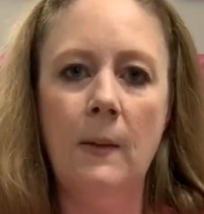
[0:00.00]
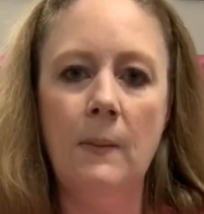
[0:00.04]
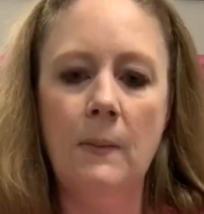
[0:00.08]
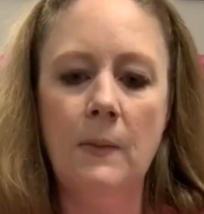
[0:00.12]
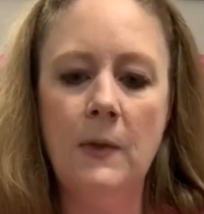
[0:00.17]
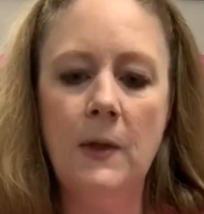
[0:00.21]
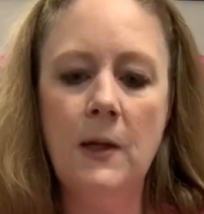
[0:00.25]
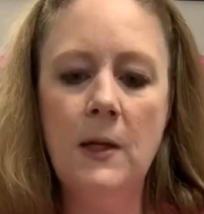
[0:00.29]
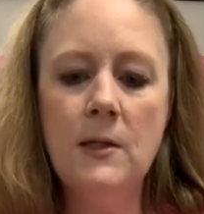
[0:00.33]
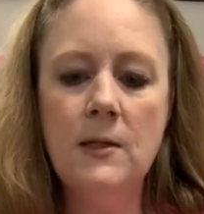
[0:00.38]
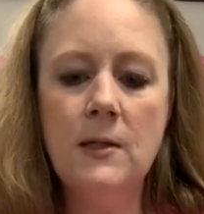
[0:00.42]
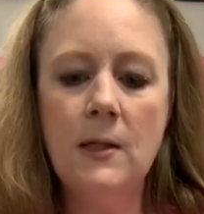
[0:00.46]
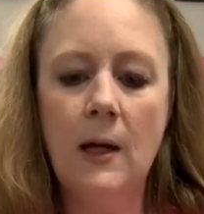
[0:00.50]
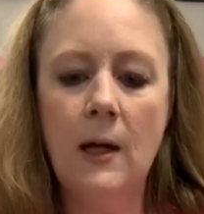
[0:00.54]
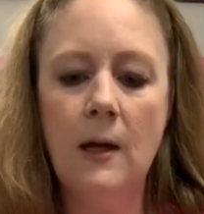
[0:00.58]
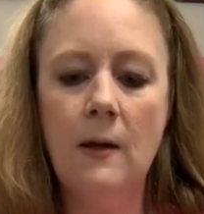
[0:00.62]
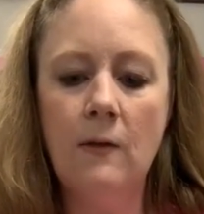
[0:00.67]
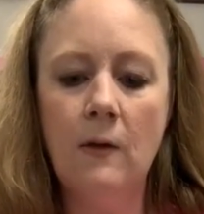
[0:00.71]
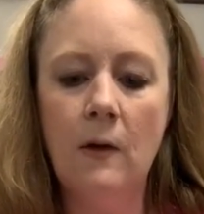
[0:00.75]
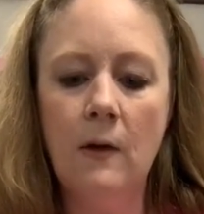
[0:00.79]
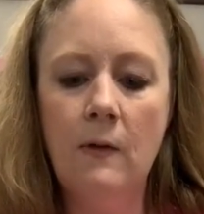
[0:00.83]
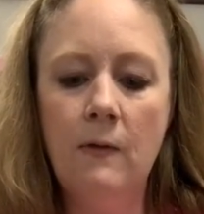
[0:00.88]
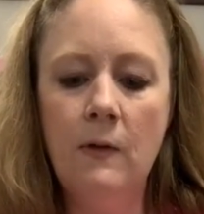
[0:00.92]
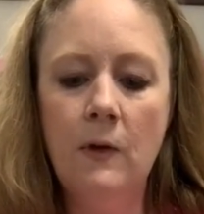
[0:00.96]
these dies,
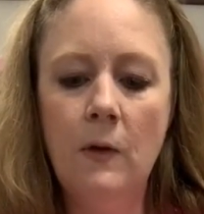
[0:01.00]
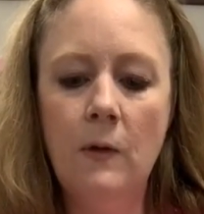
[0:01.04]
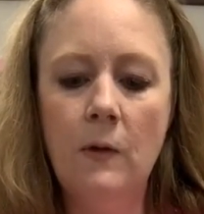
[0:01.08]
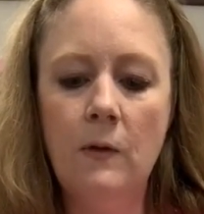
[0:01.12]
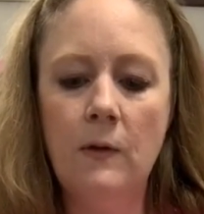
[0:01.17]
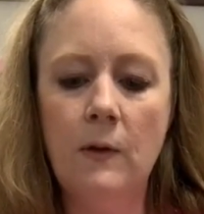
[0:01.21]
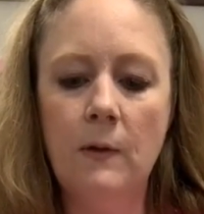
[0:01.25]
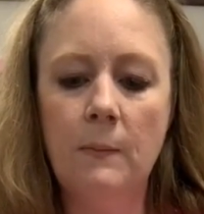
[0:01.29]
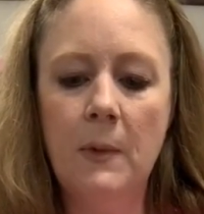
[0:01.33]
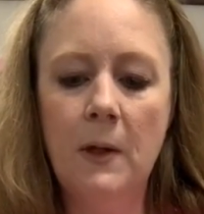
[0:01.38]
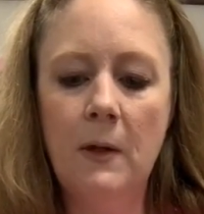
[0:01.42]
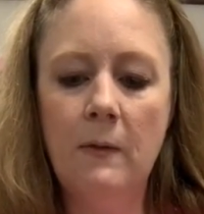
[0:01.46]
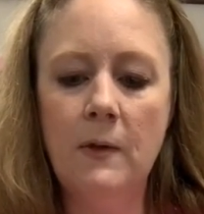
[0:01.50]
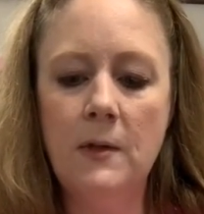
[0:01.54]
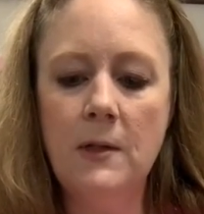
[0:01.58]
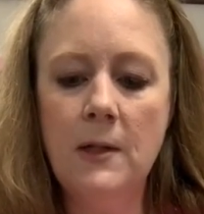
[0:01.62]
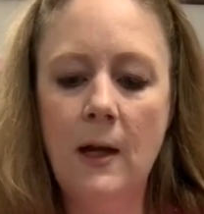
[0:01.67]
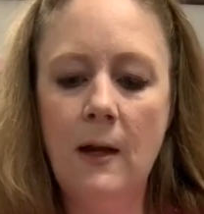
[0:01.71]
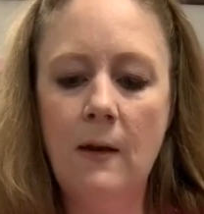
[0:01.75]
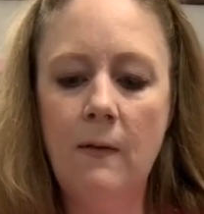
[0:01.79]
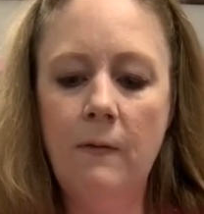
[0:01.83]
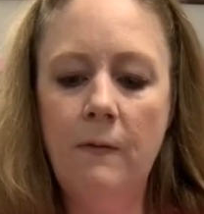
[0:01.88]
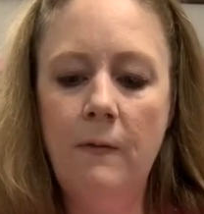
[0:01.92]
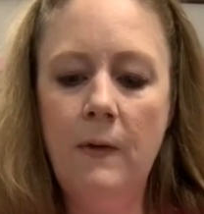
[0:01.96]
even though it's a bit of a
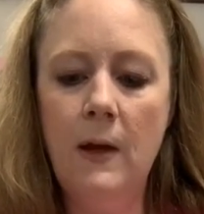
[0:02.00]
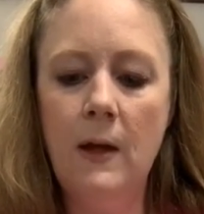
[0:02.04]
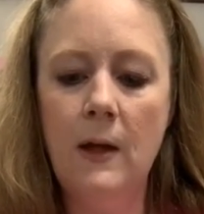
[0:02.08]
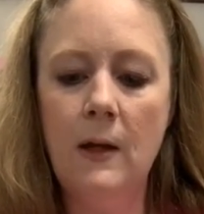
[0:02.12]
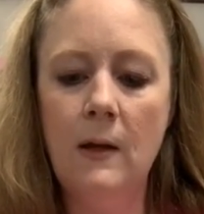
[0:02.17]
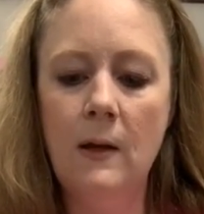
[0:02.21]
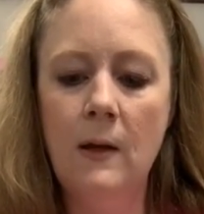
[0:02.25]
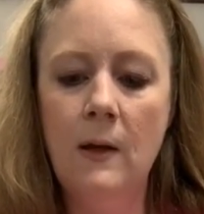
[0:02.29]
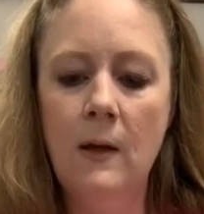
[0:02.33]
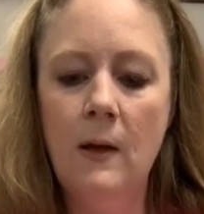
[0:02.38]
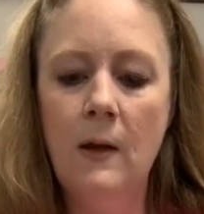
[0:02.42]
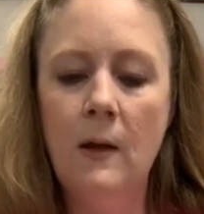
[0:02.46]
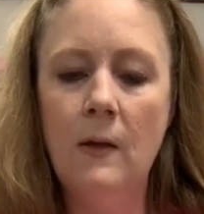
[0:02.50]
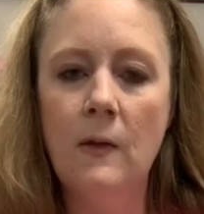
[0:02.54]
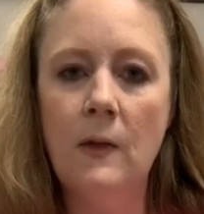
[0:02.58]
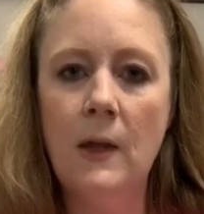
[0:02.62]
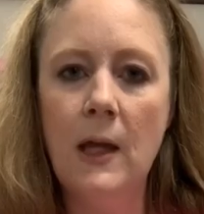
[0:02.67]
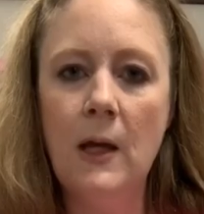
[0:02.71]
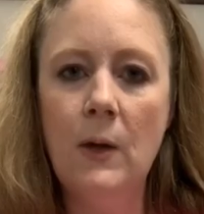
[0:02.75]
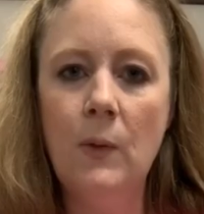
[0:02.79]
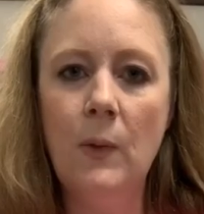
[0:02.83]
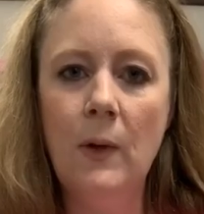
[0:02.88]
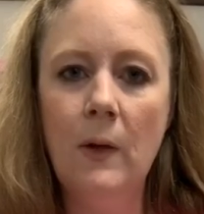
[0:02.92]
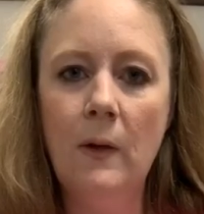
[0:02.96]
tight fit,
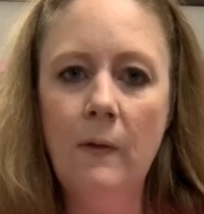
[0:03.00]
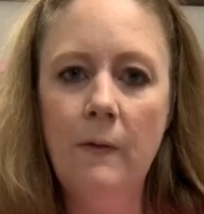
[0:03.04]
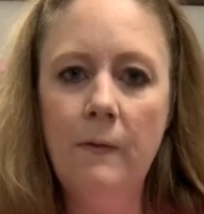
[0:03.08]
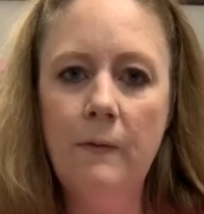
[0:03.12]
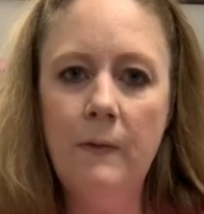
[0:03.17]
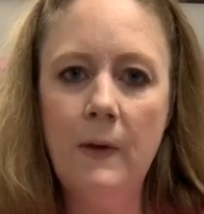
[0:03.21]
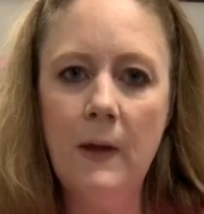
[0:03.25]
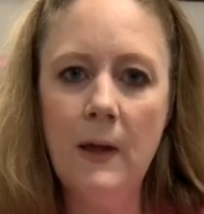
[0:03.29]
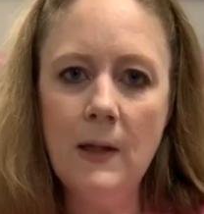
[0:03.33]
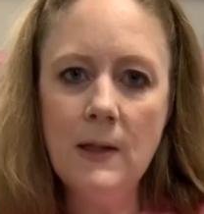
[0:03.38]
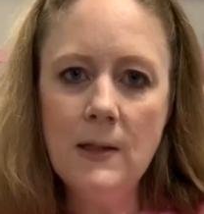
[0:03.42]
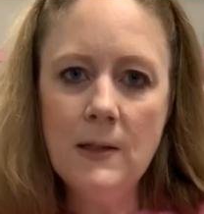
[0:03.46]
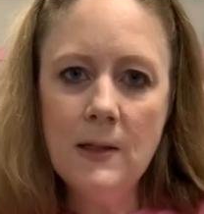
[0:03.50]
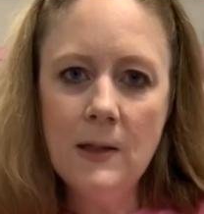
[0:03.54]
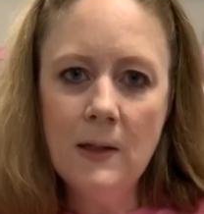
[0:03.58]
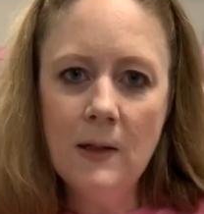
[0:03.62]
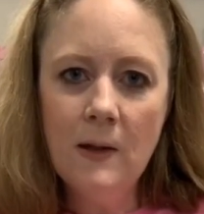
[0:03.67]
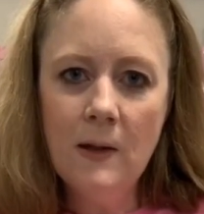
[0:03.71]
they will fit